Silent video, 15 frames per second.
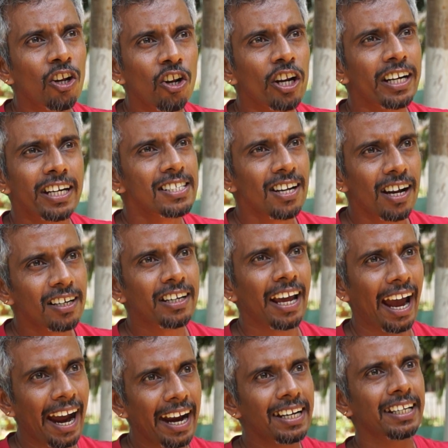No, it is not
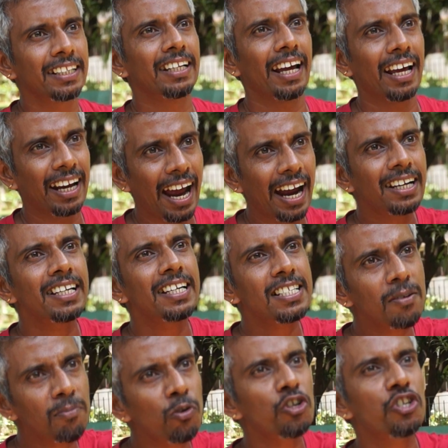added. Rat is a
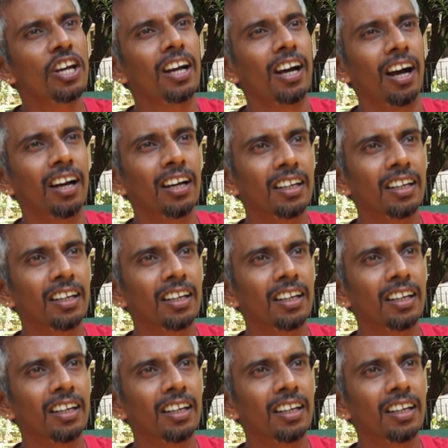Mushika.